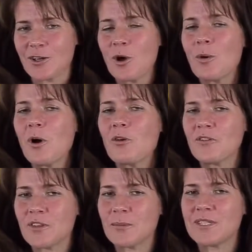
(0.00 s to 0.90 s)
Go
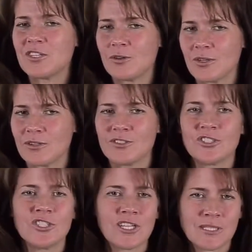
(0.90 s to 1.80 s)
over the material
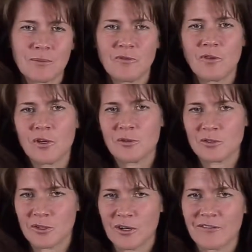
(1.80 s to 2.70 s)
just before you
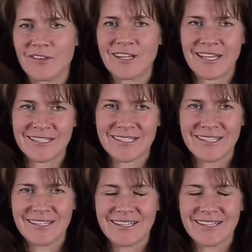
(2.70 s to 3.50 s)
turn off the light.